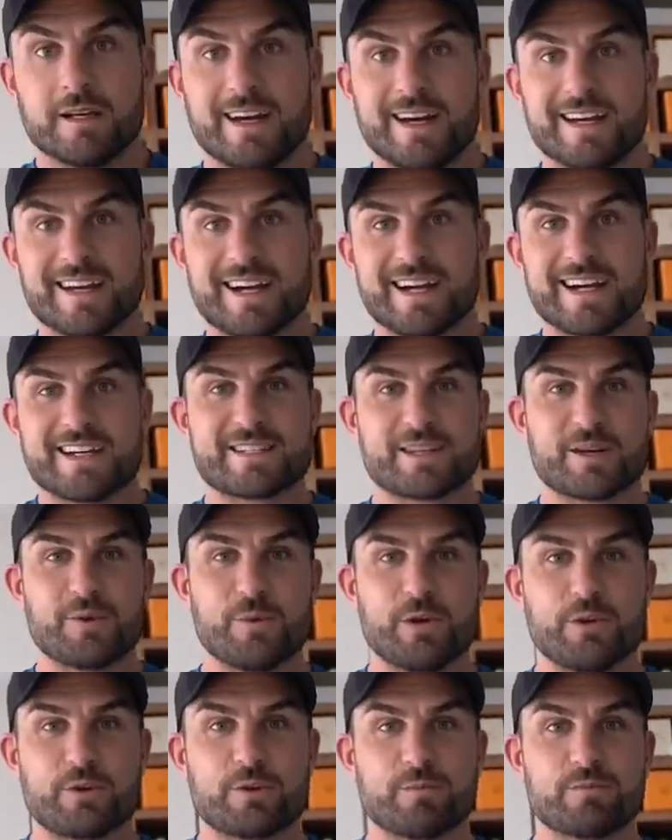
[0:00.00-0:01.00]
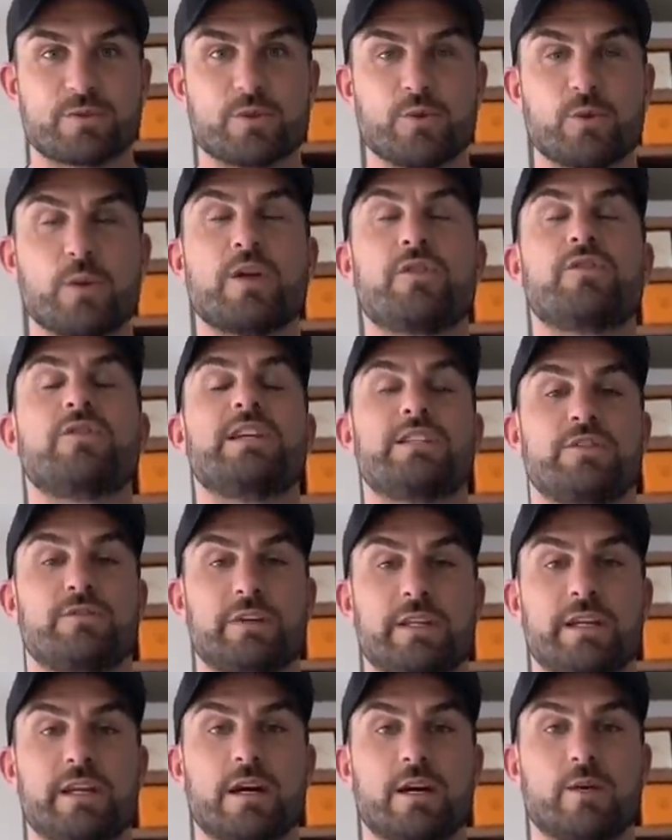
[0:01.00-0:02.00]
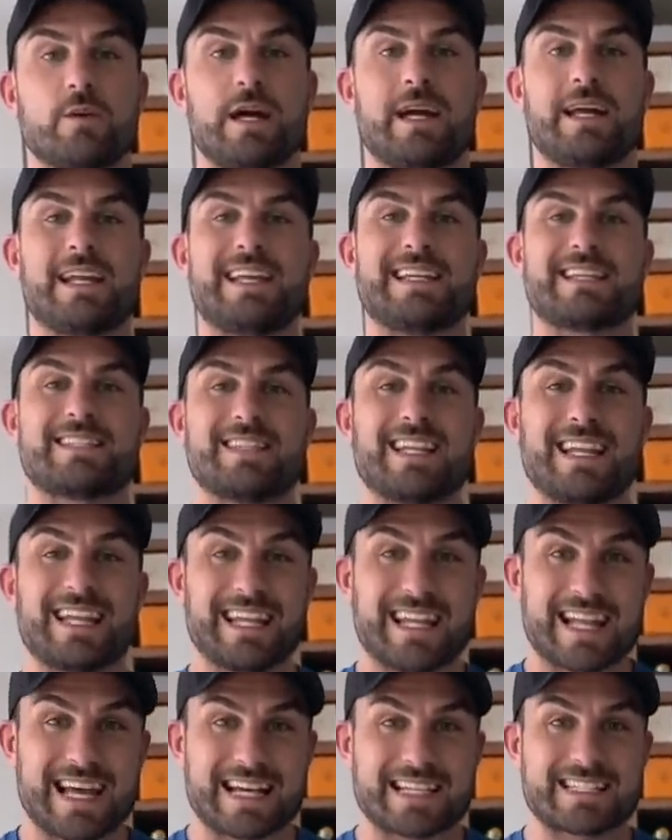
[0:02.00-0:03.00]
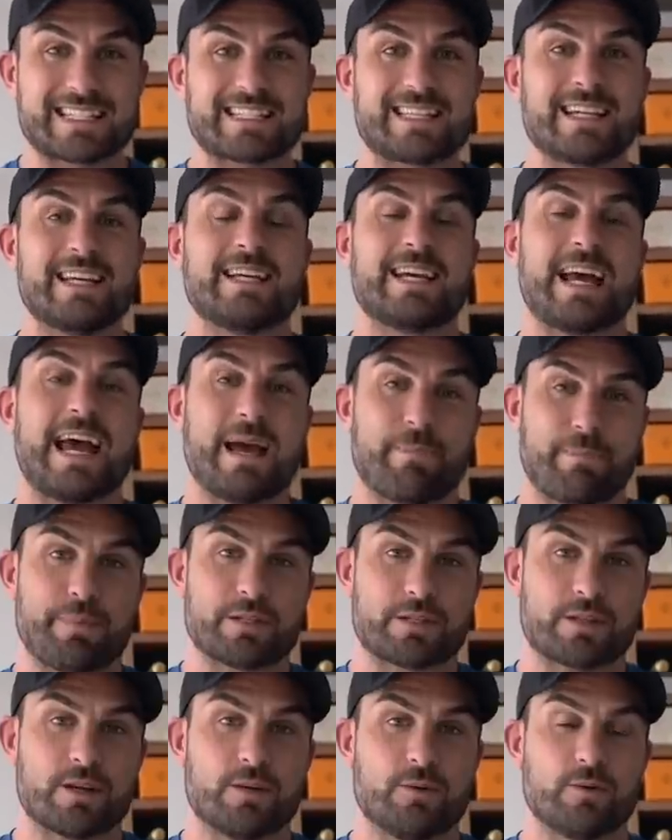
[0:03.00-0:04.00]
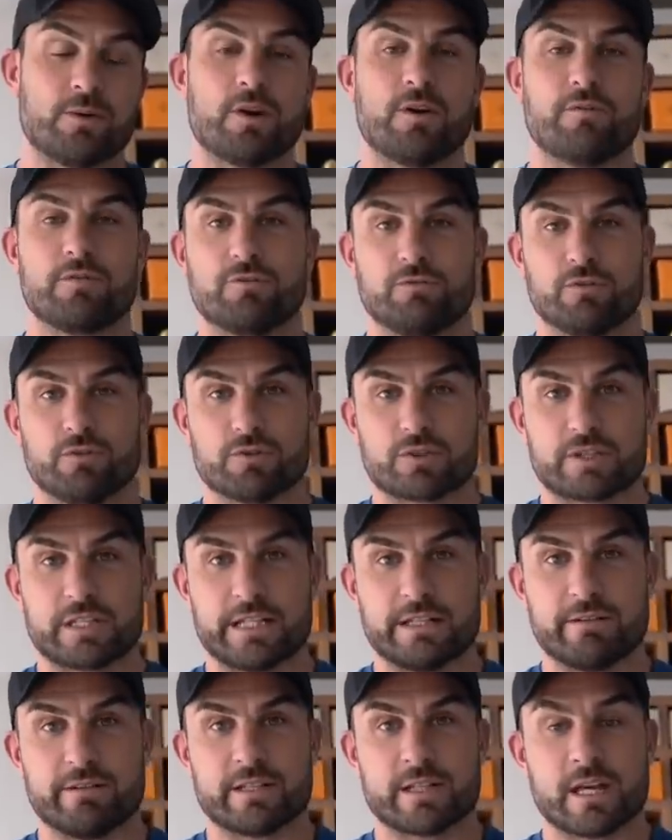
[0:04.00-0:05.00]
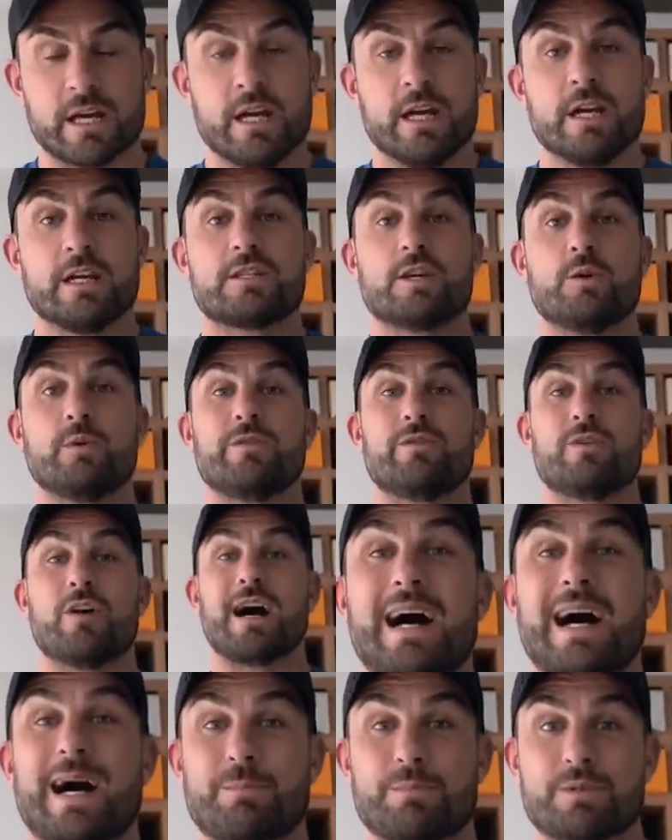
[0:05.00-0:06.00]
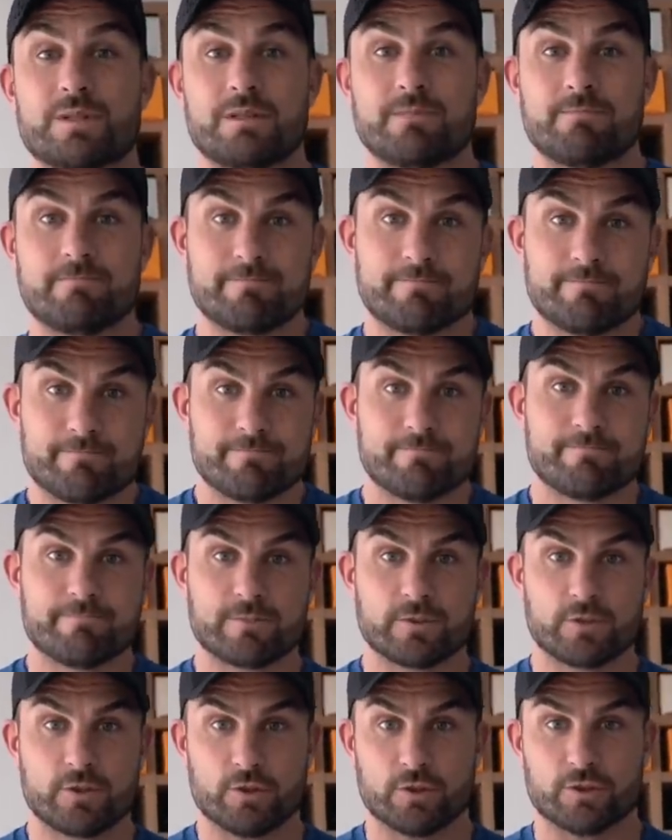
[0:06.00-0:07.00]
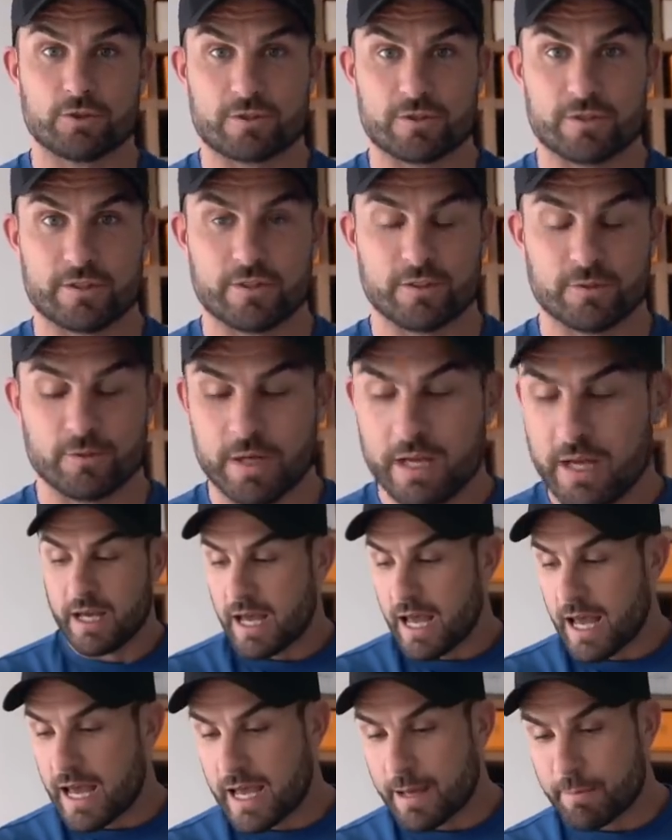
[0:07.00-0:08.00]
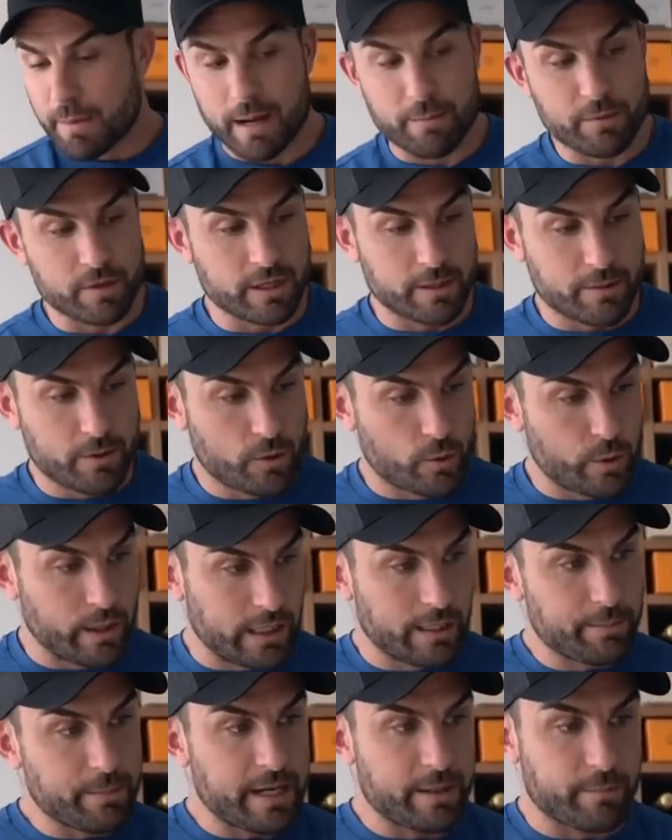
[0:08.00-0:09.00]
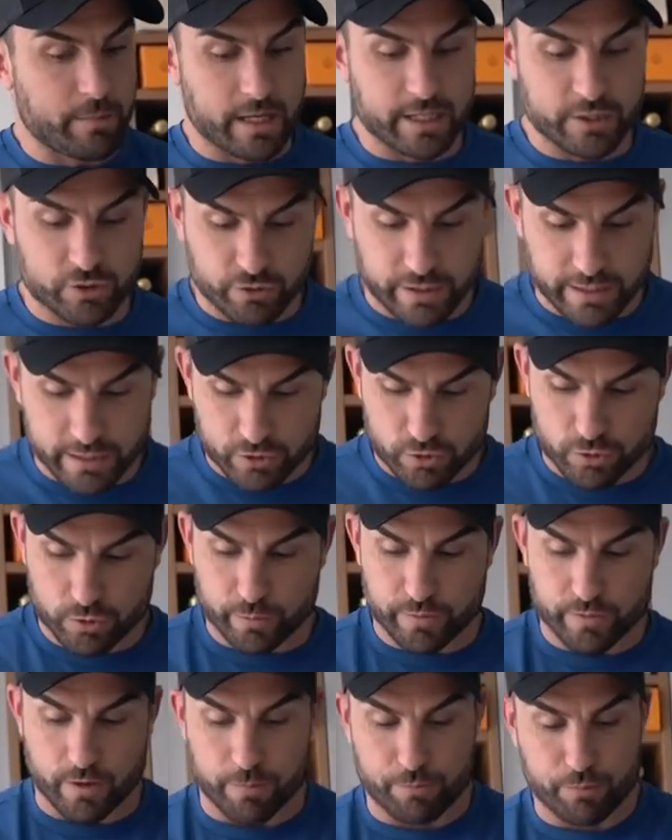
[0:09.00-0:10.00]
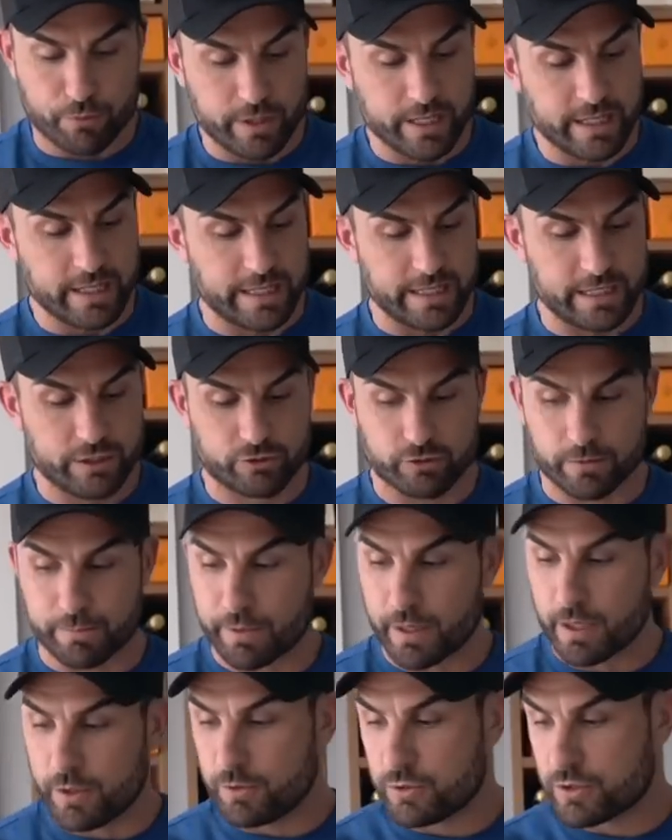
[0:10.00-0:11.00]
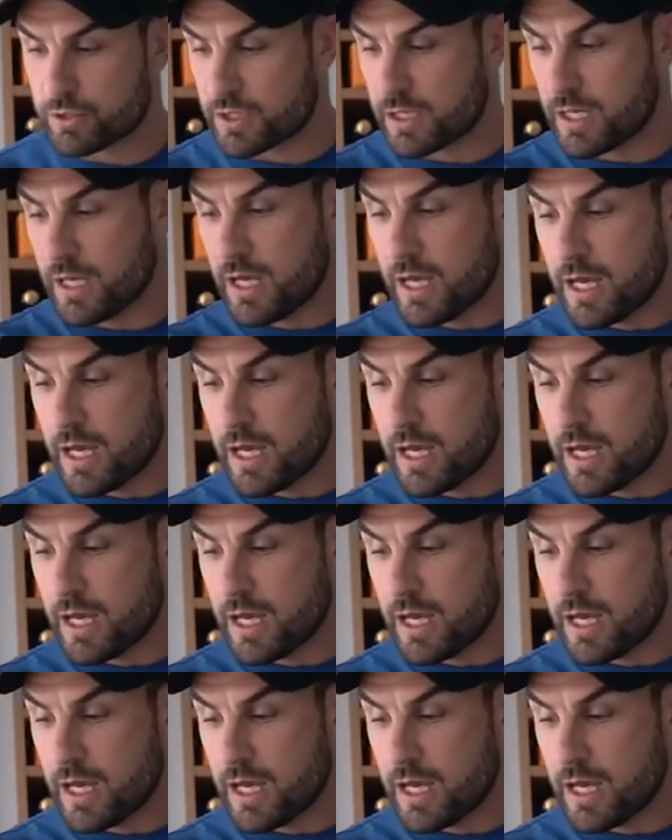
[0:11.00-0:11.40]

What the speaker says: Hey guys, welcome to this video, and it's the last episode of the Raw series, so we've got abs core to do. I'm going to quickly make my drinks up. We've got pre, intra, post.